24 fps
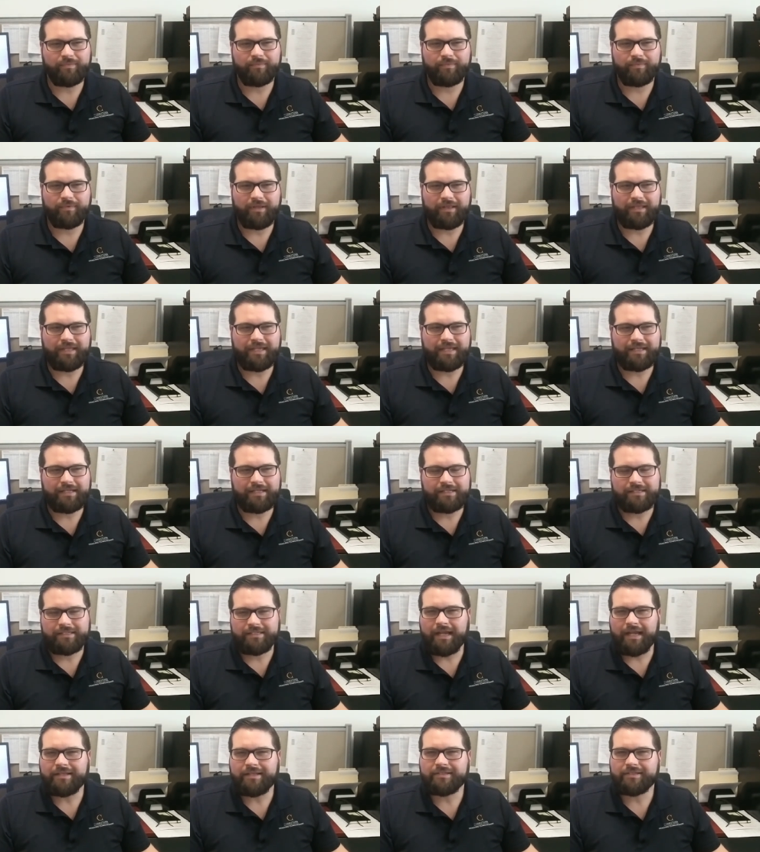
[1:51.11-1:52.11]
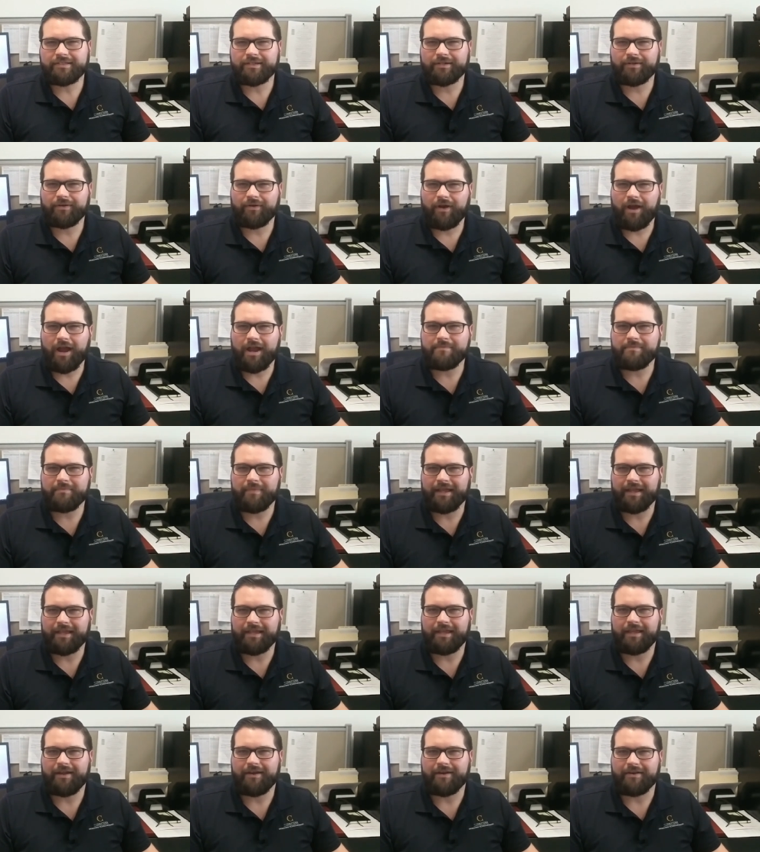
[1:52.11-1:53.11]
really tends to grind my
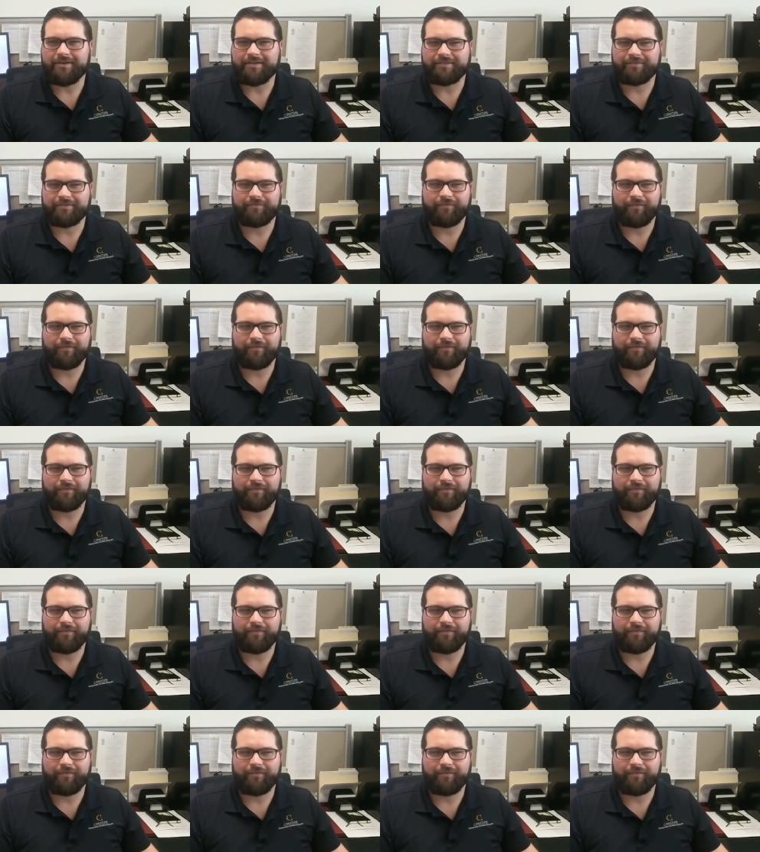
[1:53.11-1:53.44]
gears.